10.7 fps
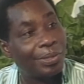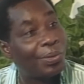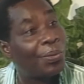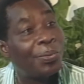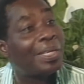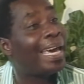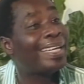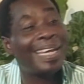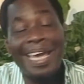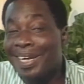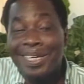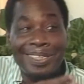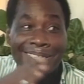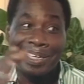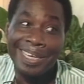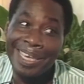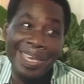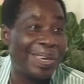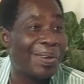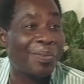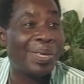could get
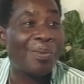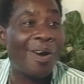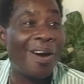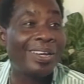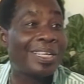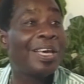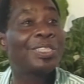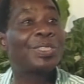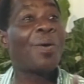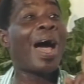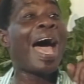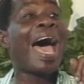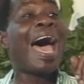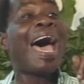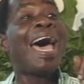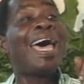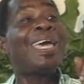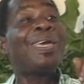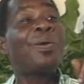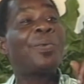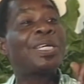anything we want. So
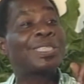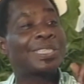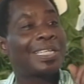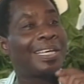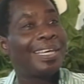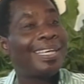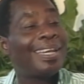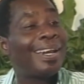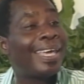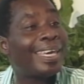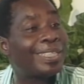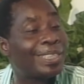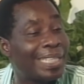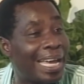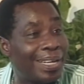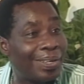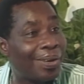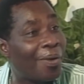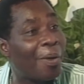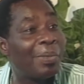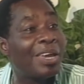I wish election
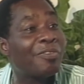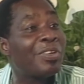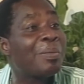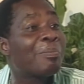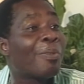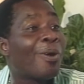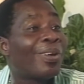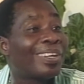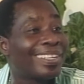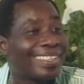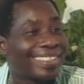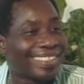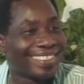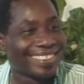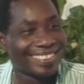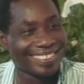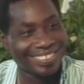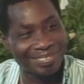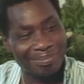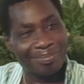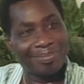come every month.
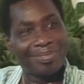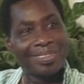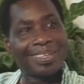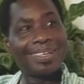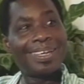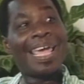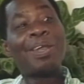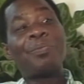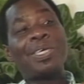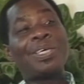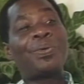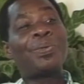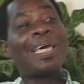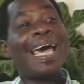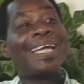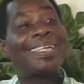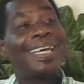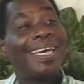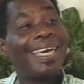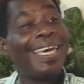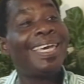Then we could get
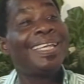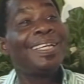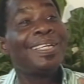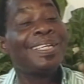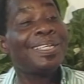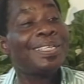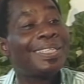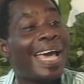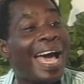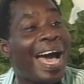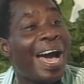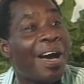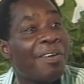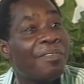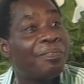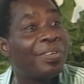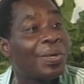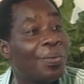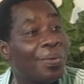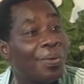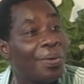
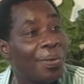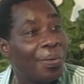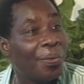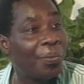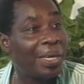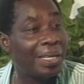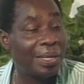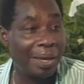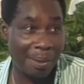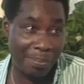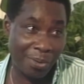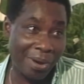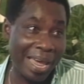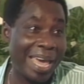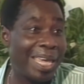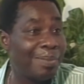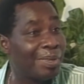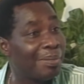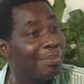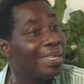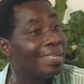interview with
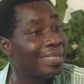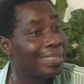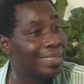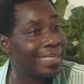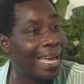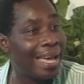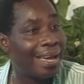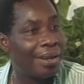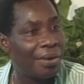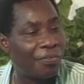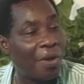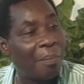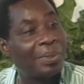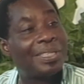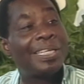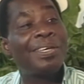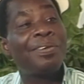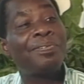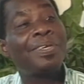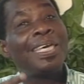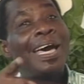Prime Minister, from
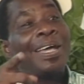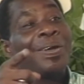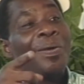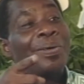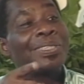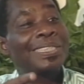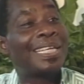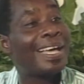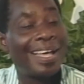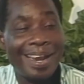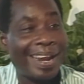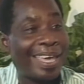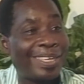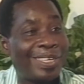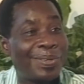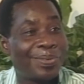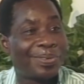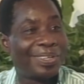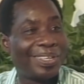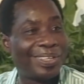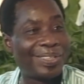TV announcer like you,
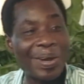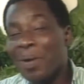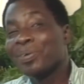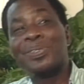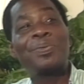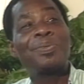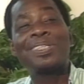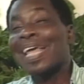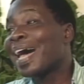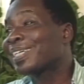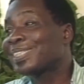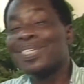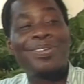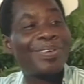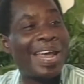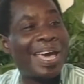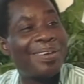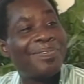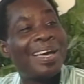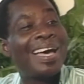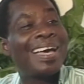down to taxi
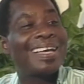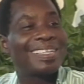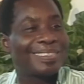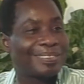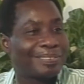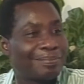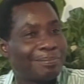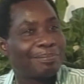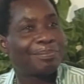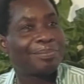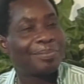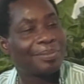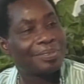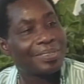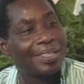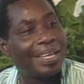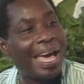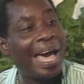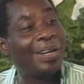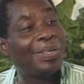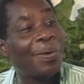driver.
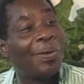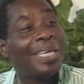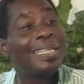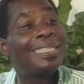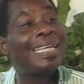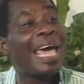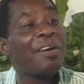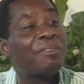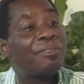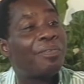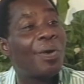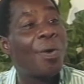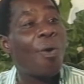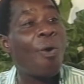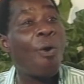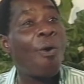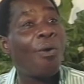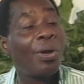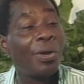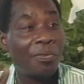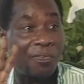And though he deaf,
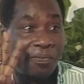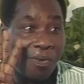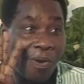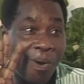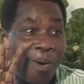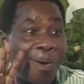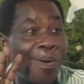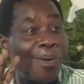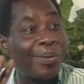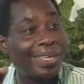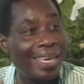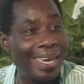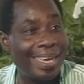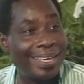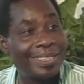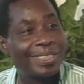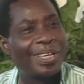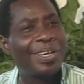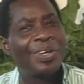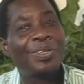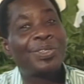whole 4 years,
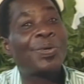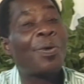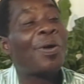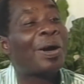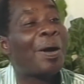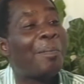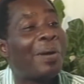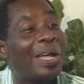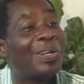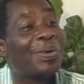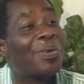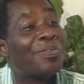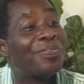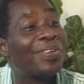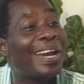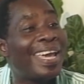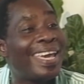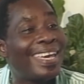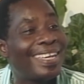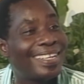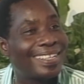talk up and
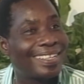afraid.